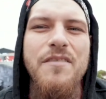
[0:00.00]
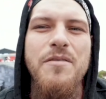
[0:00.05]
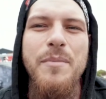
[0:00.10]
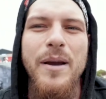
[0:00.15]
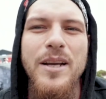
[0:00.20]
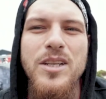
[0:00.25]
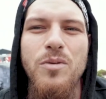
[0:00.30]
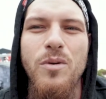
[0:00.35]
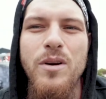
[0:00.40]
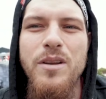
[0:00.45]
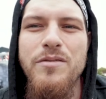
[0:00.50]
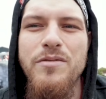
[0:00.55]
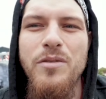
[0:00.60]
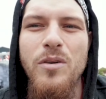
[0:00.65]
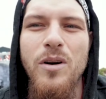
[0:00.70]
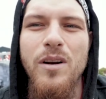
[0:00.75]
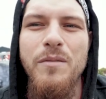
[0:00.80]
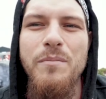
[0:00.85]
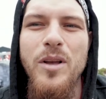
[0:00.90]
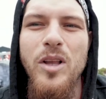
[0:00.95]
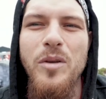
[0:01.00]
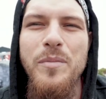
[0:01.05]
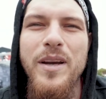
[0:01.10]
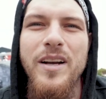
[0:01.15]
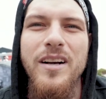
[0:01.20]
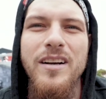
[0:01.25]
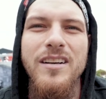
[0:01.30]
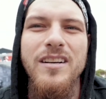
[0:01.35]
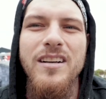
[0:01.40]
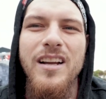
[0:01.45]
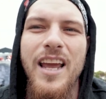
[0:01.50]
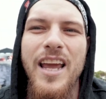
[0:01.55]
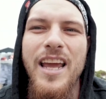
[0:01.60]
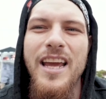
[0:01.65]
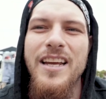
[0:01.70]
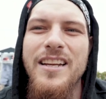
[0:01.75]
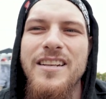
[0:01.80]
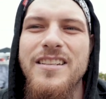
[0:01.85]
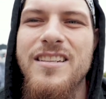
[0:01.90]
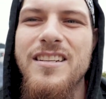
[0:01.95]
by 24 millimeter,
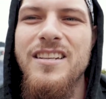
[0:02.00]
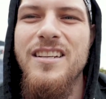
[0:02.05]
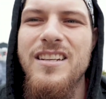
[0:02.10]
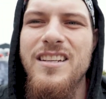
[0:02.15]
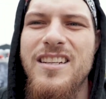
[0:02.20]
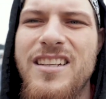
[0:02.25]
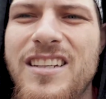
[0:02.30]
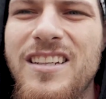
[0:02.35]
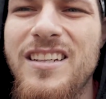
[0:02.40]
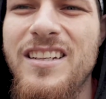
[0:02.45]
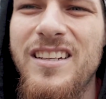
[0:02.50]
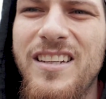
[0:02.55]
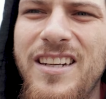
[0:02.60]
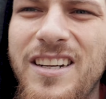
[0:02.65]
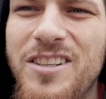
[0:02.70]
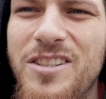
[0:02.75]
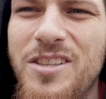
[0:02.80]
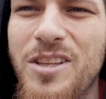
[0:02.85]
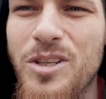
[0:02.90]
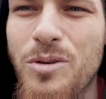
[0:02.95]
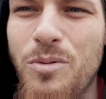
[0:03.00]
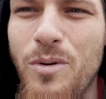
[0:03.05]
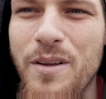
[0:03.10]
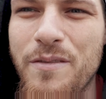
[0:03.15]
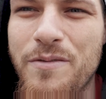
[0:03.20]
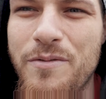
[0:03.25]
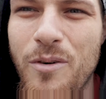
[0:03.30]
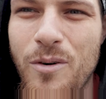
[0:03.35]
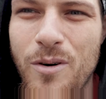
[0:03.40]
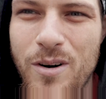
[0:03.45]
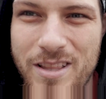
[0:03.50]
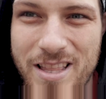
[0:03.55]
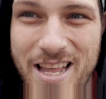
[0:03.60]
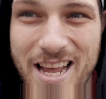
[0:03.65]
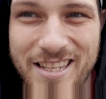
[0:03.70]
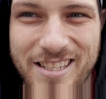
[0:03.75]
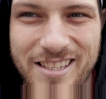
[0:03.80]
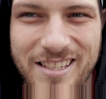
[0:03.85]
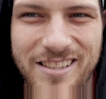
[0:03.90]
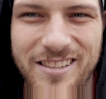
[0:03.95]
and here's the 24, and
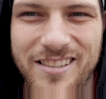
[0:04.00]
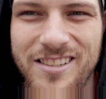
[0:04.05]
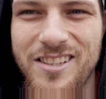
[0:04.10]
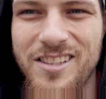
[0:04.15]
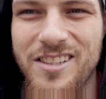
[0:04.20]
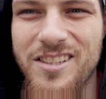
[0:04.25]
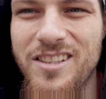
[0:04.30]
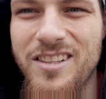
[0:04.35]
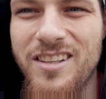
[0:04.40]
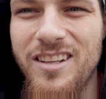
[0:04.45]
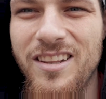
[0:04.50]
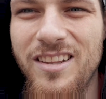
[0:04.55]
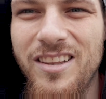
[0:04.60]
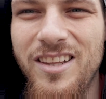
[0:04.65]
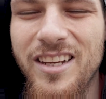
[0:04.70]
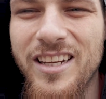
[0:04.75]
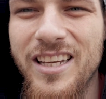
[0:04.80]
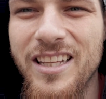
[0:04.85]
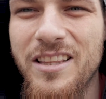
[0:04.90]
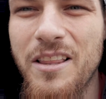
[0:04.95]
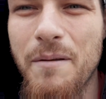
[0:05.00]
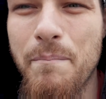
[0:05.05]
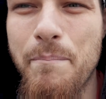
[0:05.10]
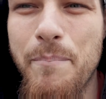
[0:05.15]
that's just, look at the